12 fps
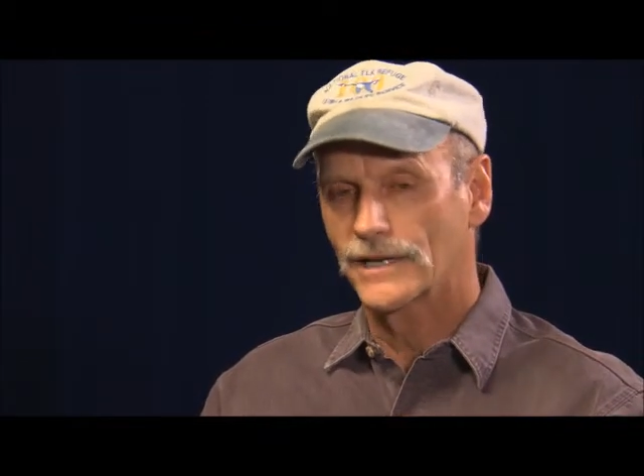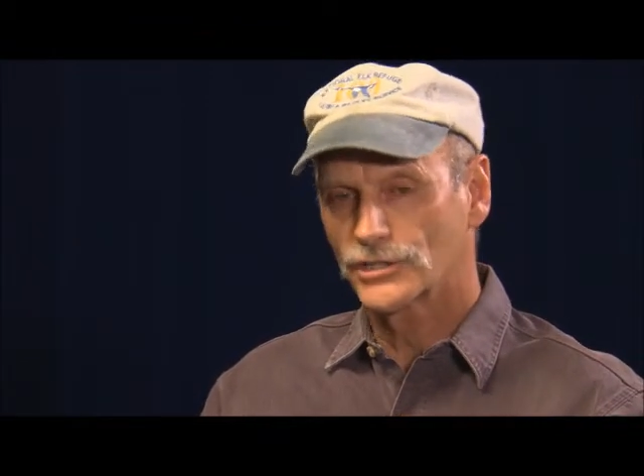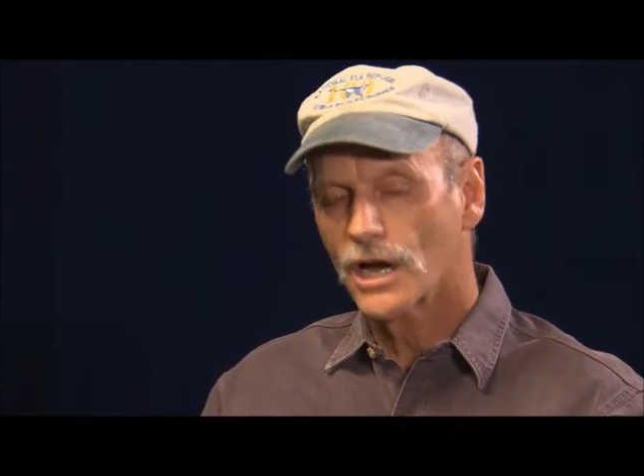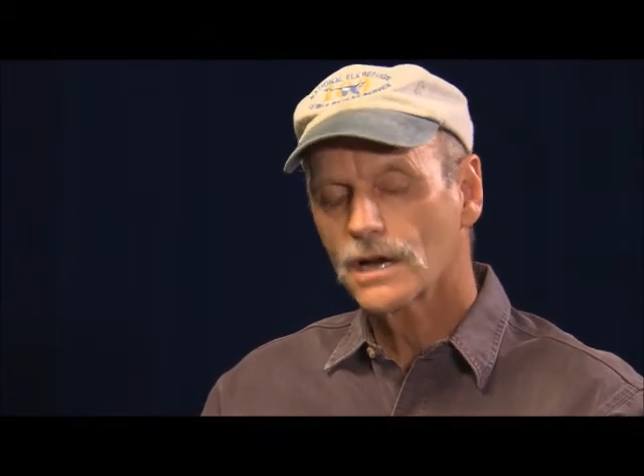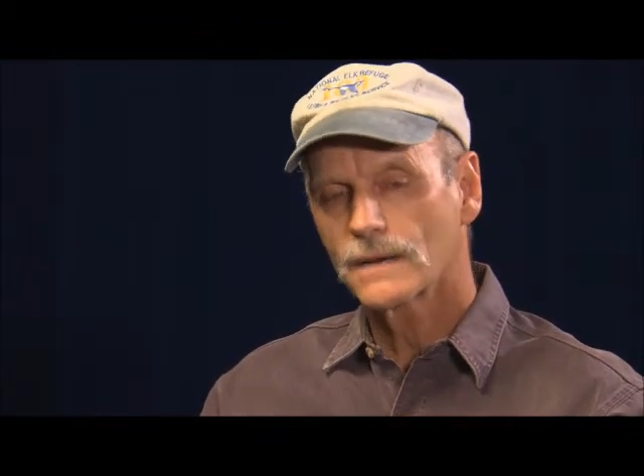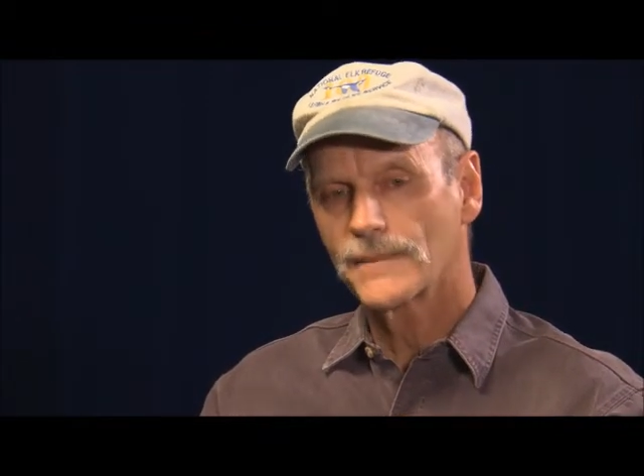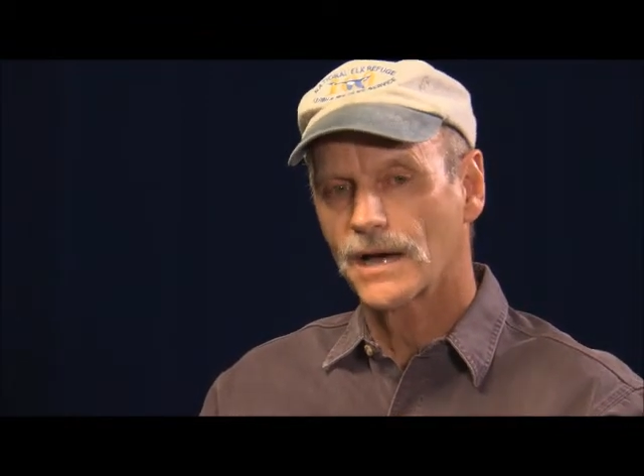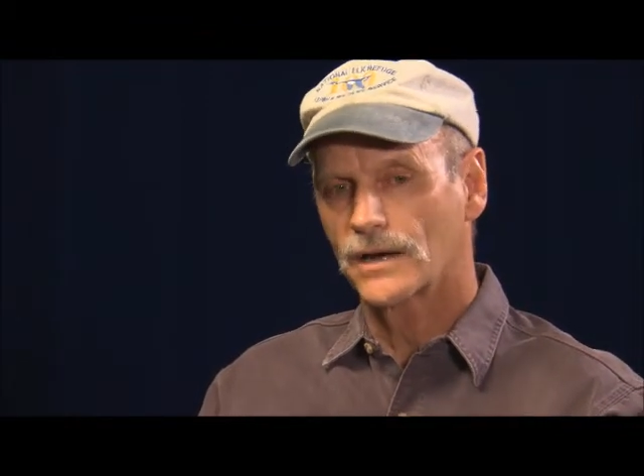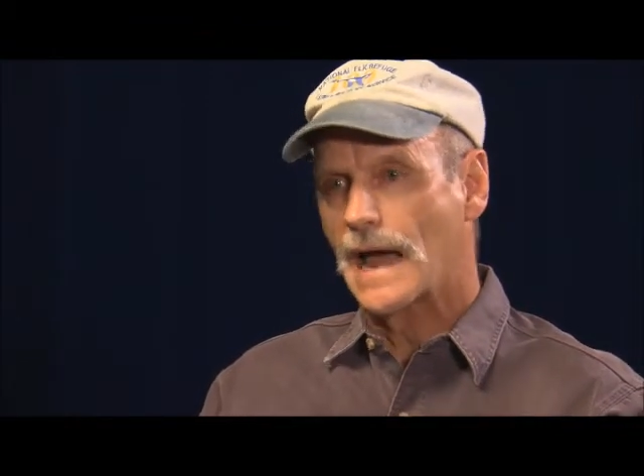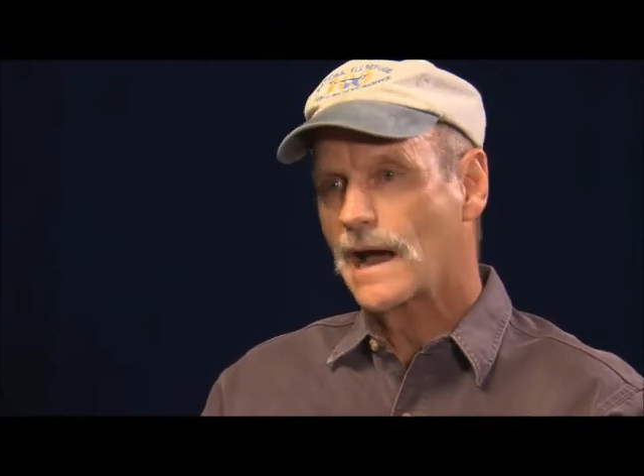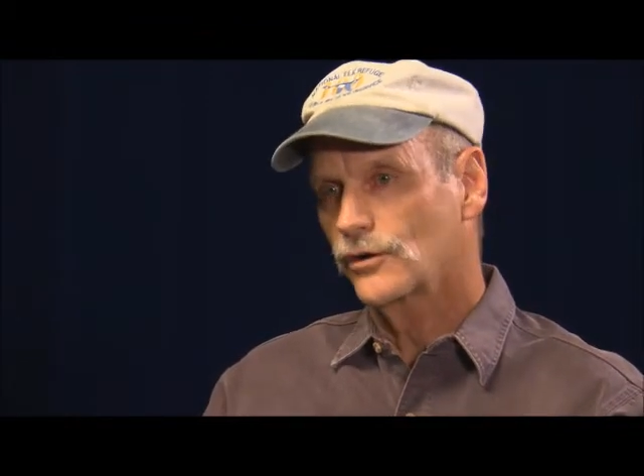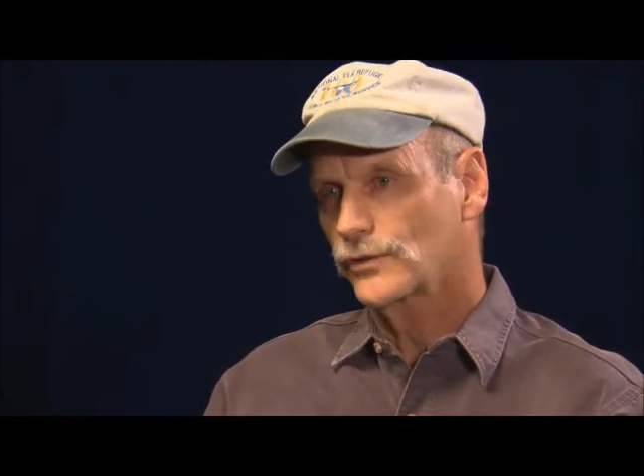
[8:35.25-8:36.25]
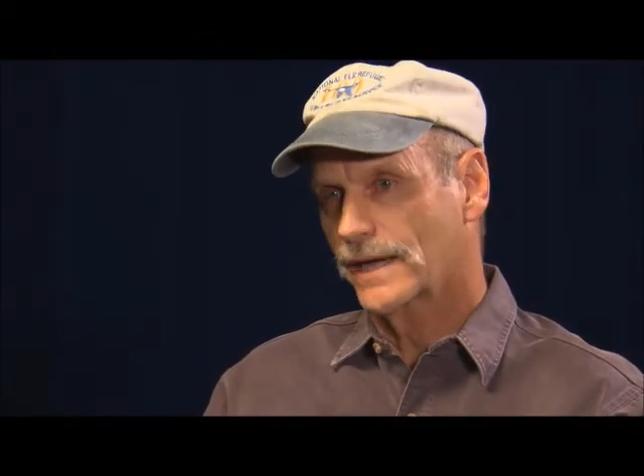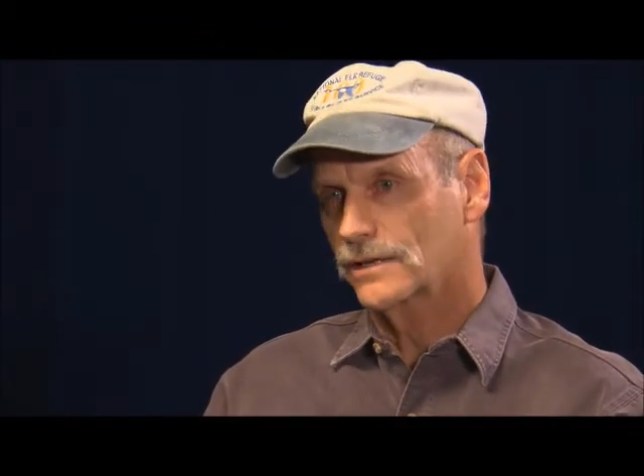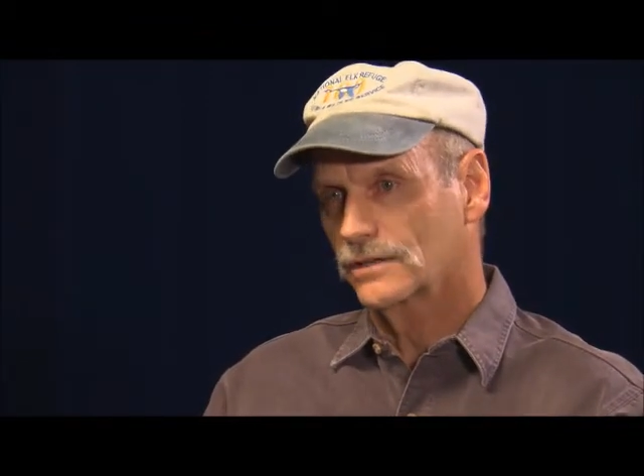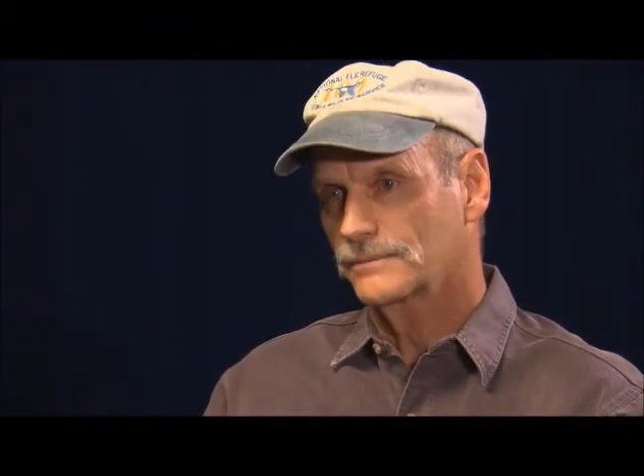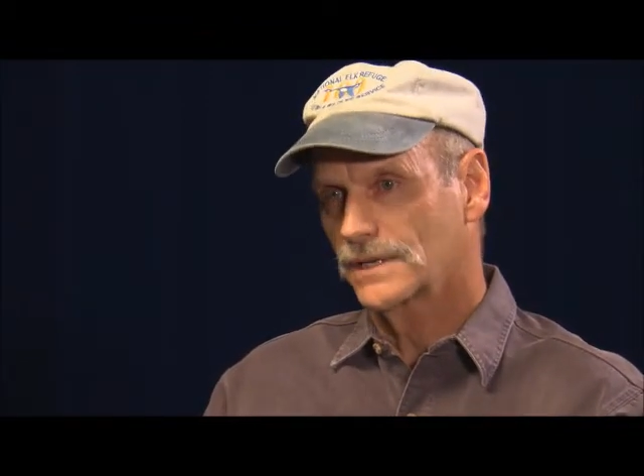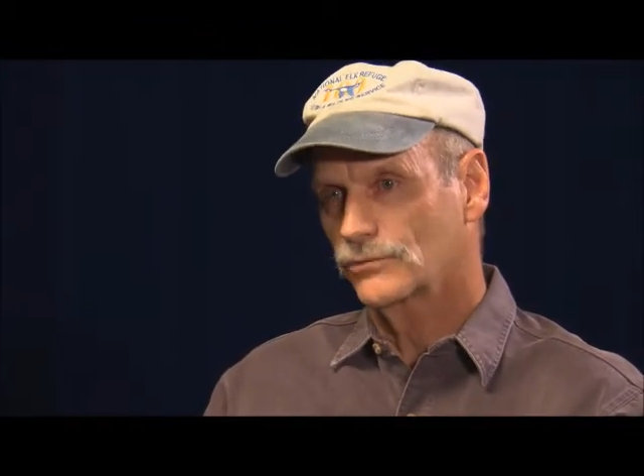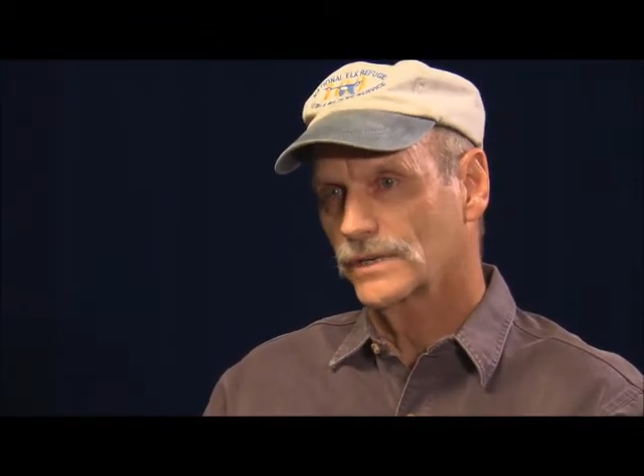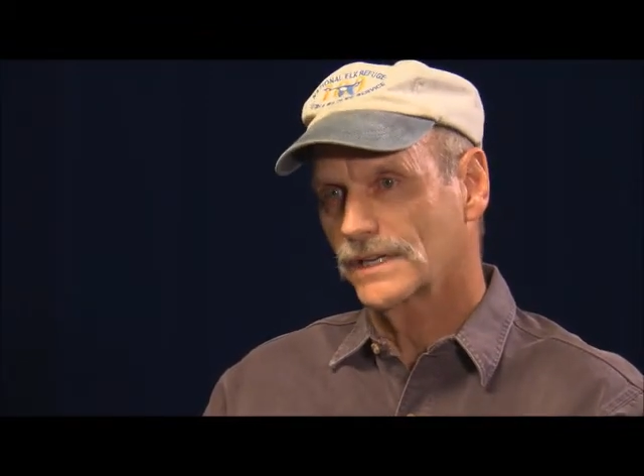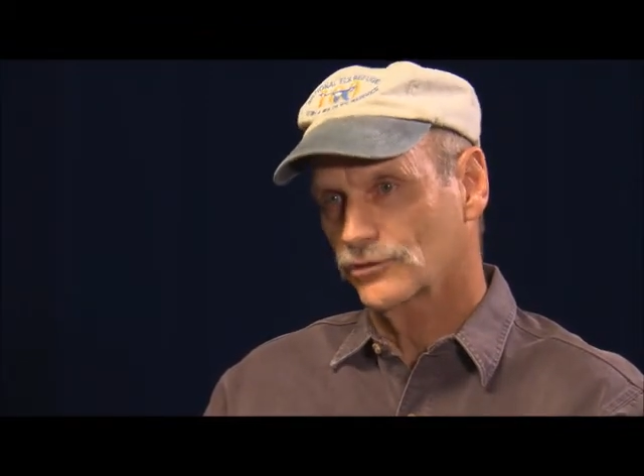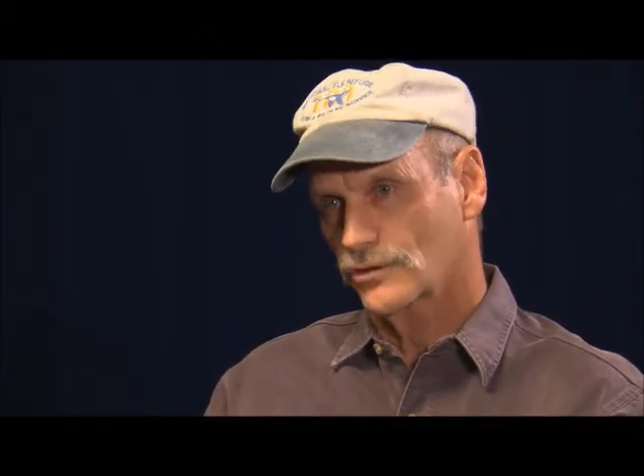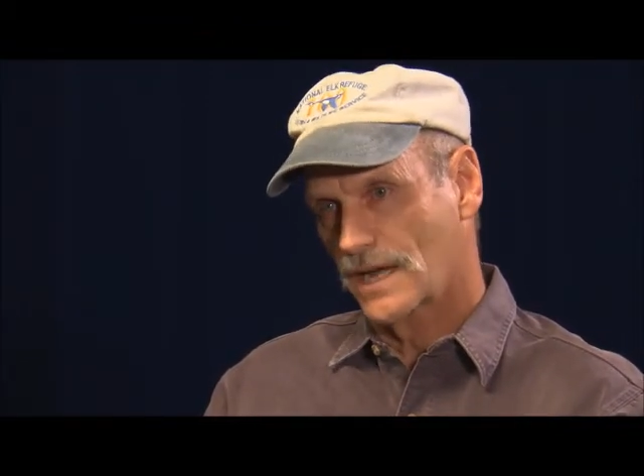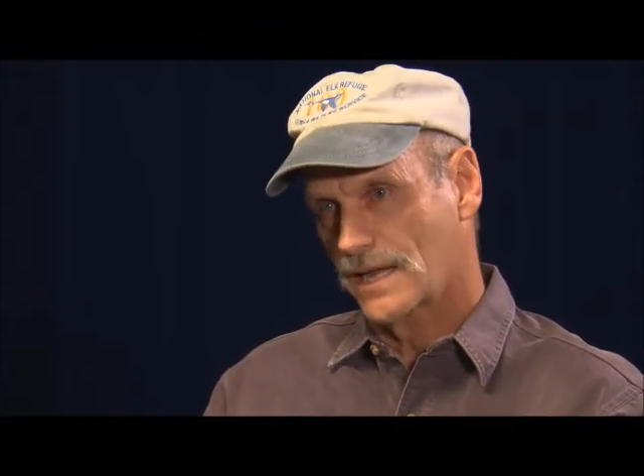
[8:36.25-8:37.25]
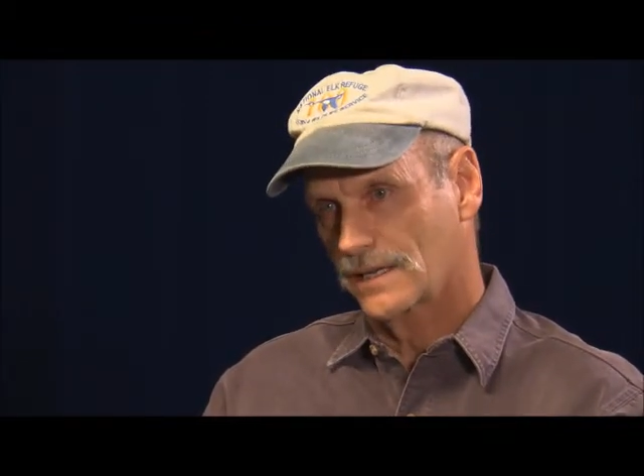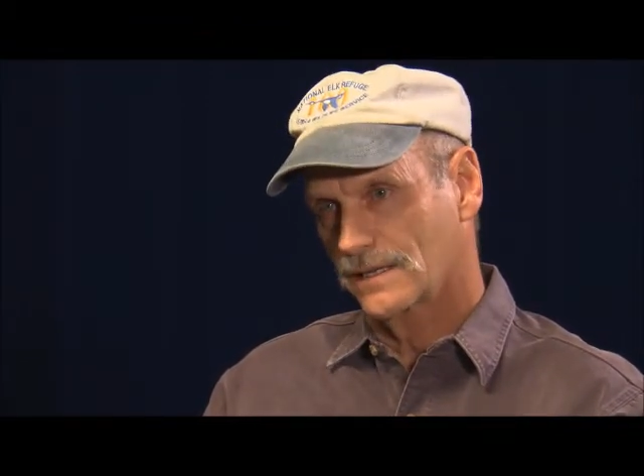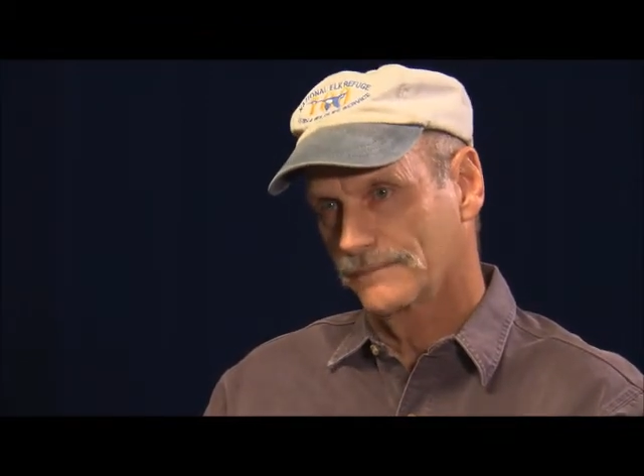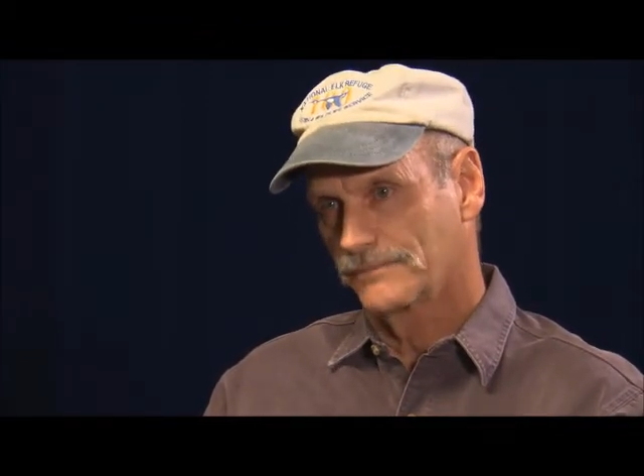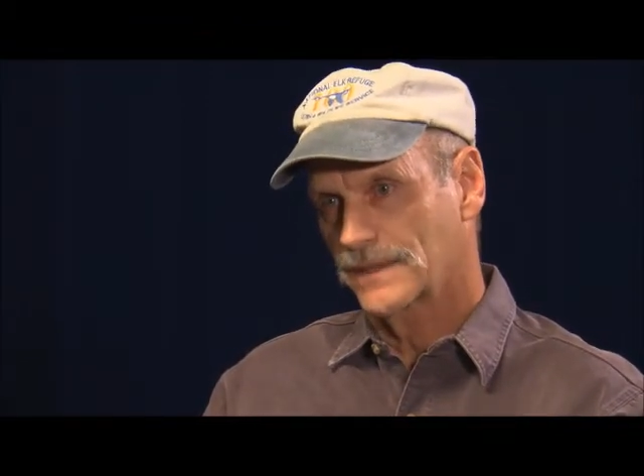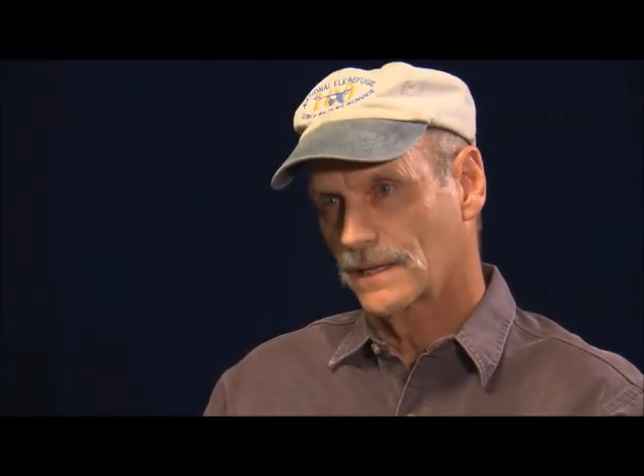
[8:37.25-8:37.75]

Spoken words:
I talk about how that could be recreated.